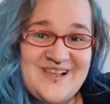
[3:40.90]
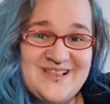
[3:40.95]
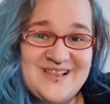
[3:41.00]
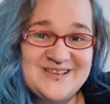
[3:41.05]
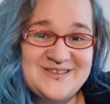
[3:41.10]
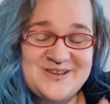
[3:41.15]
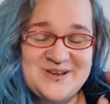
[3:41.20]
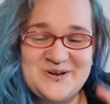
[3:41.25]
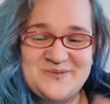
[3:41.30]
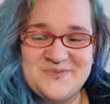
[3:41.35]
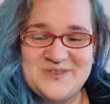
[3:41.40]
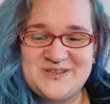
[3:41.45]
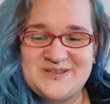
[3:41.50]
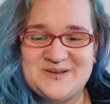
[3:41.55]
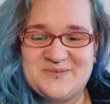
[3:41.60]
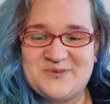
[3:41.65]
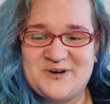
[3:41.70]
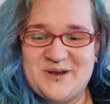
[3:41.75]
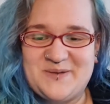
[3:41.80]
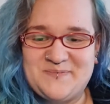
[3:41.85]
let's get on with the
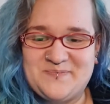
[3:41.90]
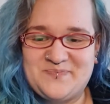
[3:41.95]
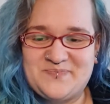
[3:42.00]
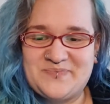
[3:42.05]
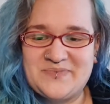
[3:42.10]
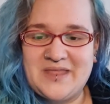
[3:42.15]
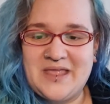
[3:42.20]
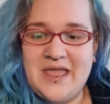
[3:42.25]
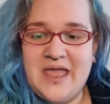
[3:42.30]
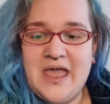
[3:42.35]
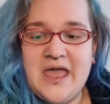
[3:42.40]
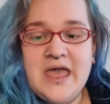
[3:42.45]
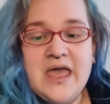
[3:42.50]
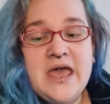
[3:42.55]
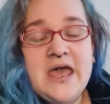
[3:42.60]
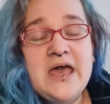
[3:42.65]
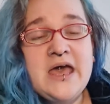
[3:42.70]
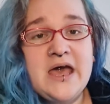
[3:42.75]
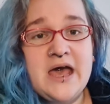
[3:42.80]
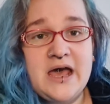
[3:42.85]
summary.
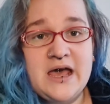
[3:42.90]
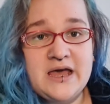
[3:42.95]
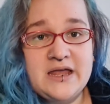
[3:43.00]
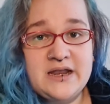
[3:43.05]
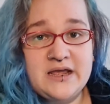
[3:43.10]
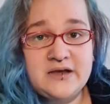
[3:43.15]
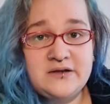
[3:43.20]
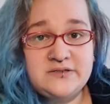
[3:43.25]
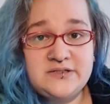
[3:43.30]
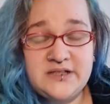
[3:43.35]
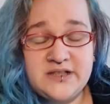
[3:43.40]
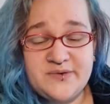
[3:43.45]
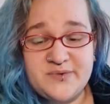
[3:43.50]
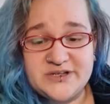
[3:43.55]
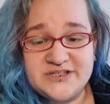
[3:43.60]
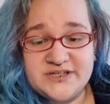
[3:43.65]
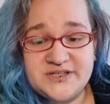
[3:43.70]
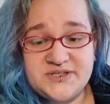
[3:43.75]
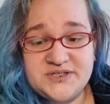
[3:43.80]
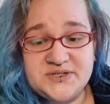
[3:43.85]
An elderly
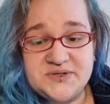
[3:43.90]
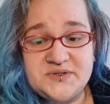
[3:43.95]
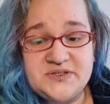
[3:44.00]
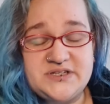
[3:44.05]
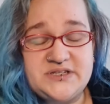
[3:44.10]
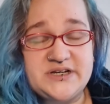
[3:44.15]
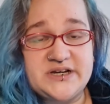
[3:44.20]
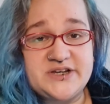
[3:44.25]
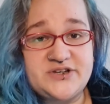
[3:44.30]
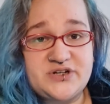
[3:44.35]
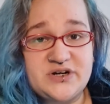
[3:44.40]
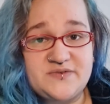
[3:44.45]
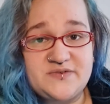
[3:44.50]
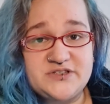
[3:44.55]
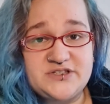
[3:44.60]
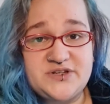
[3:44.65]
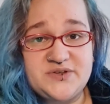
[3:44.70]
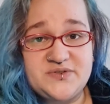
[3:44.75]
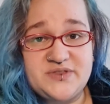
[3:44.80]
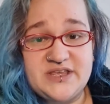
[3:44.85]
wizard, soon to die,
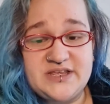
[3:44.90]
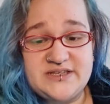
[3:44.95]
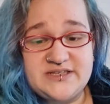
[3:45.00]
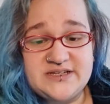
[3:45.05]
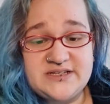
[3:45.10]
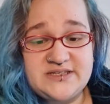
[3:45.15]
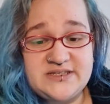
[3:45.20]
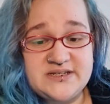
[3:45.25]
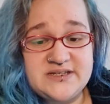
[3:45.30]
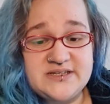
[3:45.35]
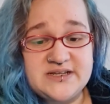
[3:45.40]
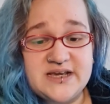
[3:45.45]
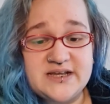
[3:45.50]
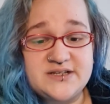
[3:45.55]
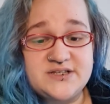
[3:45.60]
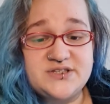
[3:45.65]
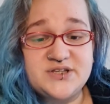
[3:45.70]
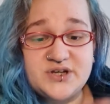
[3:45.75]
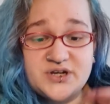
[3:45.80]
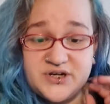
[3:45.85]
travels to the distant
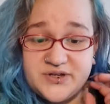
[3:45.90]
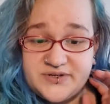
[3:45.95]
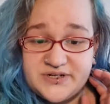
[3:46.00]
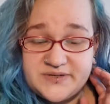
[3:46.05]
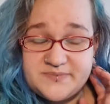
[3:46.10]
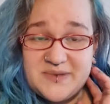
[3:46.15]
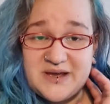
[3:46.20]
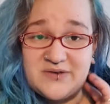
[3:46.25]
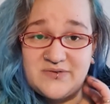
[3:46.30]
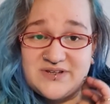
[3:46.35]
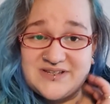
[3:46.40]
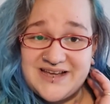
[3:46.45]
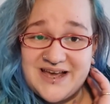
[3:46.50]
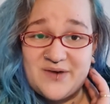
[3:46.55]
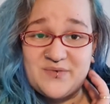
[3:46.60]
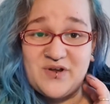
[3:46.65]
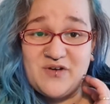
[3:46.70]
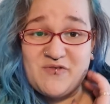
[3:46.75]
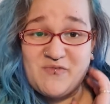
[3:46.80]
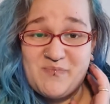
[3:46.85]
and secluded mountain
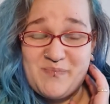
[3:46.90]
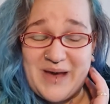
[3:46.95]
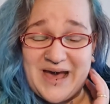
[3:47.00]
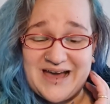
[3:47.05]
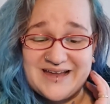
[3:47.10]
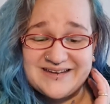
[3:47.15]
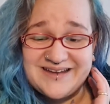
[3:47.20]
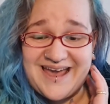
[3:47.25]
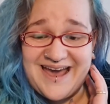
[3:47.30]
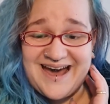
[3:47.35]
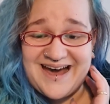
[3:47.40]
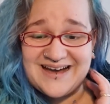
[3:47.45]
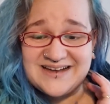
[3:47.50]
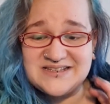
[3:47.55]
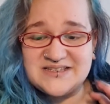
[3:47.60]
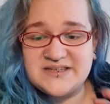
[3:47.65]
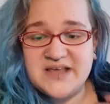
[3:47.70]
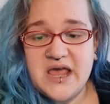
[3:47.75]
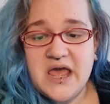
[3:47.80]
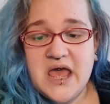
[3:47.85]
town of Bad
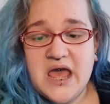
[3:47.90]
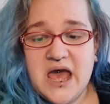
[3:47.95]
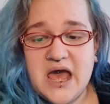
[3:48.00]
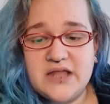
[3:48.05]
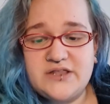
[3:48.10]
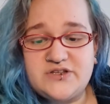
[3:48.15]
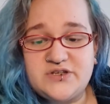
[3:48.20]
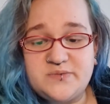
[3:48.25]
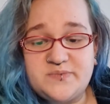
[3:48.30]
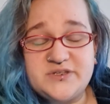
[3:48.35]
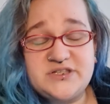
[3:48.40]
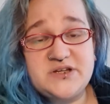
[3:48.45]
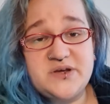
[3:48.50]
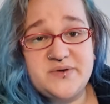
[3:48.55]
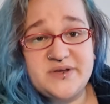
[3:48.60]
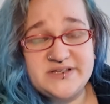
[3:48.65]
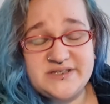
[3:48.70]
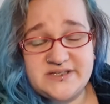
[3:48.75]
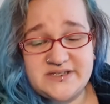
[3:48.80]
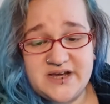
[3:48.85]
Ass to bestow
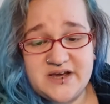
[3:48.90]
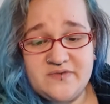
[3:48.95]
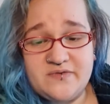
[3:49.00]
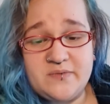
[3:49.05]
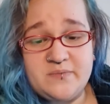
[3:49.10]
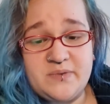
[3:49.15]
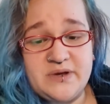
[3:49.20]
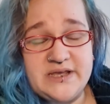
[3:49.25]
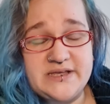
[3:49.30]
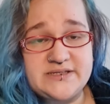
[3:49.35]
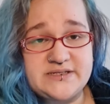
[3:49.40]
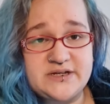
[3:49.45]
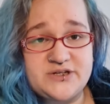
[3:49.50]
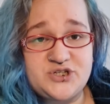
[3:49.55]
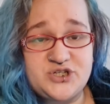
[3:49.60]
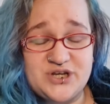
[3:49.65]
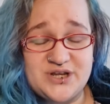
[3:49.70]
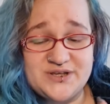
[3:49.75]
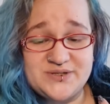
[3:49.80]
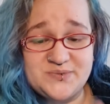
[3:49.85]
his staff and by
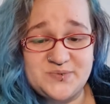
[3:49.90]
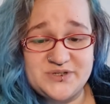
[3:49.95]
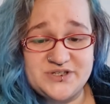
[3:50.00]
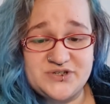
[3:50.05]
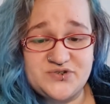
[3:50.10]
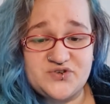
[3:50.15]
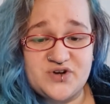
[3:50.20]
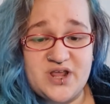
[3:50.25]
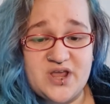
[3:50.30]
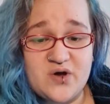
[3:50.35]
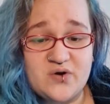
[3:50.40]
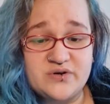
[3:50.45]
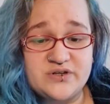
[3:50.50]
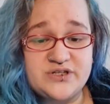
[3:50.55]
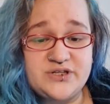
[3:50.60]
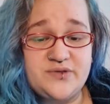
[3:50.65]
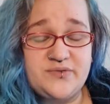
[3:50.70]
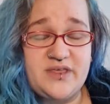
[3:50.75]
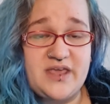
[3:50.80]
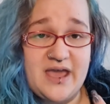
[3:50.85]
extension his wizardry
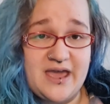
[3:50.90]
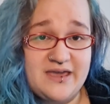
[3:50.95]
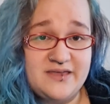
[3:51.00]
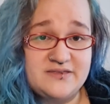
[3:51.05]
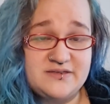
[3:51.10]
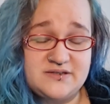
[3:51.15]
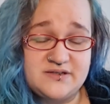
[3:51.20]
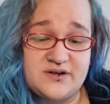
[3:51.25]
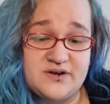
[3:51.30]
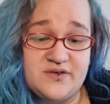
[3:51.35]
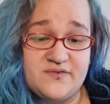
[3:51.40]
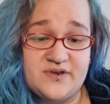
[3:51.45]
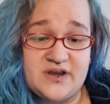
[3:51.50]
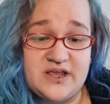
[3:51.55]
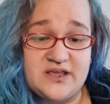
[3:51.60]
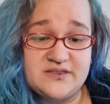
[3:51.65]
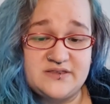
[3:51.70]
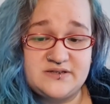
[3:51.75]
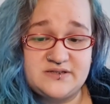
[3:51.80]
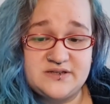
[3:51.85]
onto the eighth son of an
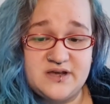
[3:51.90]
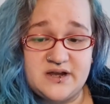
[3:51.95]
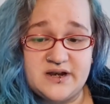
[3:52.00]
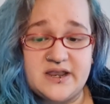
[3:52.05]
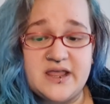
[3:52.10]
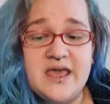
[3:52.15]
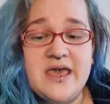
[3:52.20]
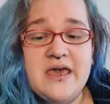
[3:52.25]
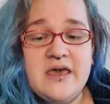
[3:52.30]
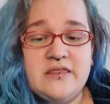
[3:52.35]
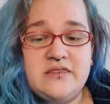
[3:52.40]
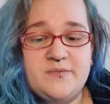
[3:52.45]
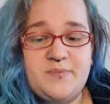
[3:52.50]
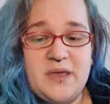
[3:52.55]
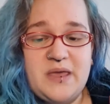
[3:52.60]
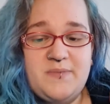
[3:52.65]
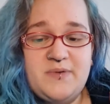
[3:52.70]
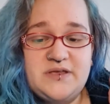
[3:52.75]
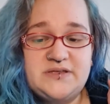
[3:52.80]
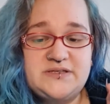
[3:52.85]
eighth son. The
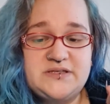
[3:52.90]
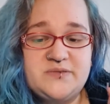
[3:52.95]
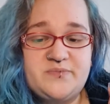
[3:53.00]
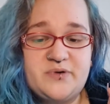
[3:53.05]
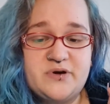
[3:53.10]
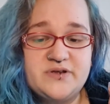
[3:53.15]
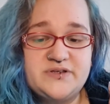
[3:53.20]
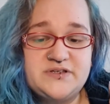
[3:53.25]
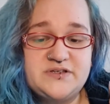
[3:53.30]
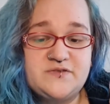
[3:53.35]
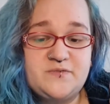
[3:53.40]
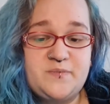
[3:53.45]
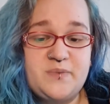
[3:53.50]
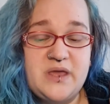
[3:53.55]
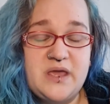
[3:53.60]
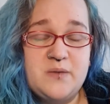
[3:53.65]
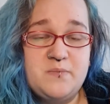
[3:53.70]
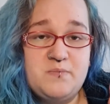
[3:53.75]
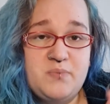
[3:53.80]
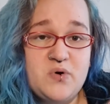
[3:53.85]
baby is in the process of
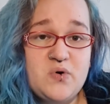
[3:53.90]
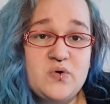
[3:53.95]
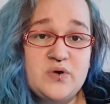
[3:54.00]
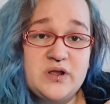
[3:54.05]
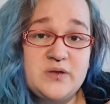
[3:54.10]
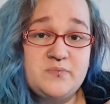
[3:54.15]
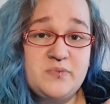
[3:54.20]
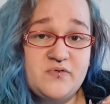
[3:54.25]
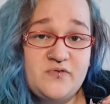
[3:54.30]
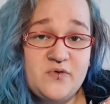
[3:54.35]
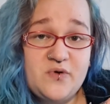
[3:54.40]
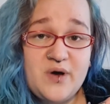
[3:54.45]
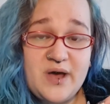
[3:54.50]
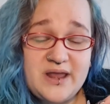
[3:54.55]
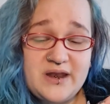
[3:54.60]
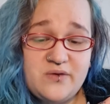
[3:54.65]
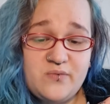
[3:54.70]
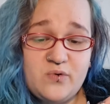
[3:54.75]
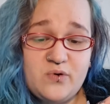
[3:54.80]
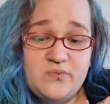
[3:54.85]
being born, and before
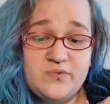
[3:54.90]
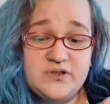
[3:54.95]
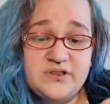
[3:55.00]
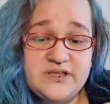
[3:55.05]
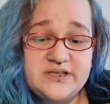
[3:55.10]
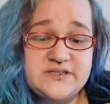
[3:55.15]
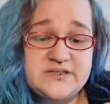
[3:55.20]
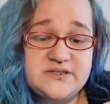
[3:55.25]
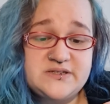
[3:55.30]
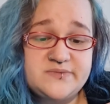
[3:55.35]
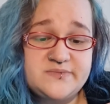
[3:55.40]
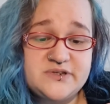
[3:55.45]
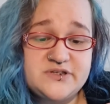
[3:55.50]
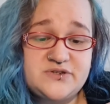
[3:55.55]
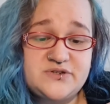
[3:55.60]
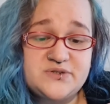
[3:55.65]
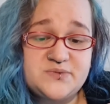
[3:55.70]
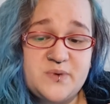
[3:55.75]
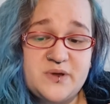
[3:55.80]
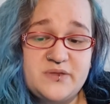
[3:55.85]
anyone will listen to
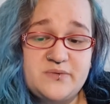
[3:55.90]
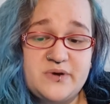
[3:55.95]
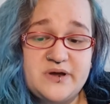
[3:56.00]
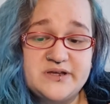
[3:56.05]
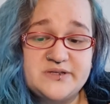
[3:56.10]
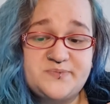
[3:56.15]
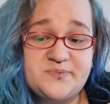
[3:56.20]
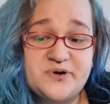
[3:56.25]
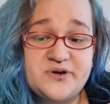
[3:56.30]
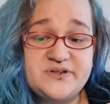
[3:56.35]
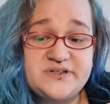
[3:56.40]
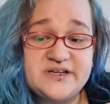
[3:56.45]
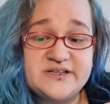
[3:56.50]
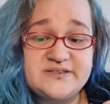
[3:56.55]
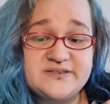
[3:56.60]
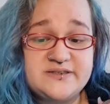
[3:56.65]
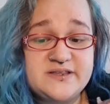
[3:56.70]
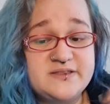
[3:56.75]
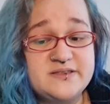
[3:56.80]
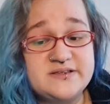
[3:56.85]
Mistress Weatherwax's
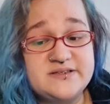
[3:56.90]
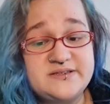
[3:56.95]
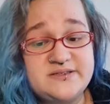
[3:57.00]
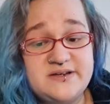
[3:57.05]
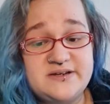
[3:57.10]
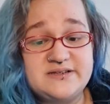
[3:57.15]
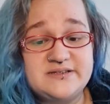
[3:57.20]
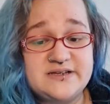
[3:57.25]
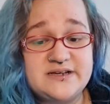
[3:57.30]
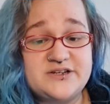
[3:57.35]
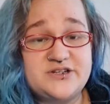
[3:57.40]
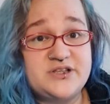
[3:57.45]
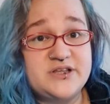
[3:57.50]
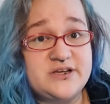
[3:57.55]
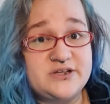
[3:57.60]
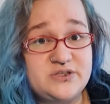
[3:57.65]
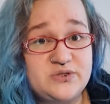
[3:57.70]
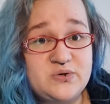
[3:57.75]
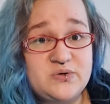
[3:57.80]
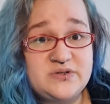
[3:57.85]
protest that this son is
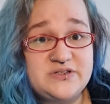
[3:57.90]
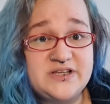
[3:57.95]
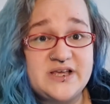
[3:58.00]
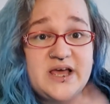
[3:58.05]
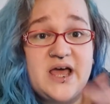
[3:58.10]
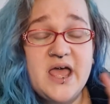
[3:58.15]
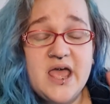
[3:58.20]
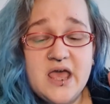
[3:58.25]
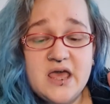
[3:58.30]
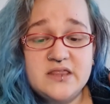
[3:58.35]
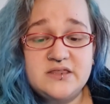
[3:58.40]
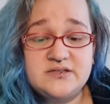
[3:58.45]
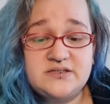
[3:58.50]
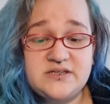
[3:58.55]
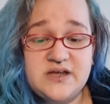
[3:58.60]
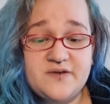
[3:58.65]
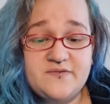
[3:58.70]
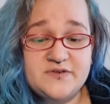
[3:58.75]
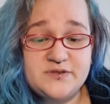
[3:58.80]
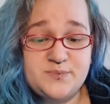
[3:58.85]
actually a daughter, the
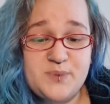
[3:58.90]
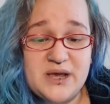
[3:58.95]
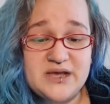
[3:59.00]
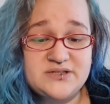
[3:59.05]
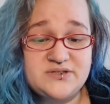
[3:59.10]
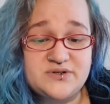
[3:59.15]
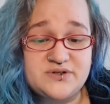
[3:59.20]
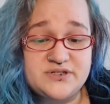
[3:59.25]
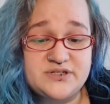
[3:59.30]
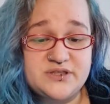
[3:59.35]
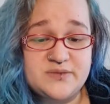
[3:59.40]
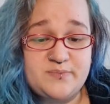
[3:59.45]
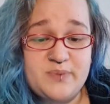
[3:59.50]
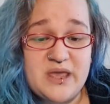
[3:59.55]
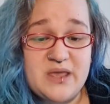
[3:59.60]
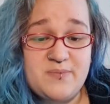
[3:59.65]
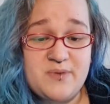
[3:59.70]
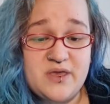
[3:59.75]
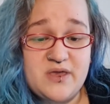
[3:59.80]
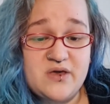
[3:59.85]
staff is passed on to the baby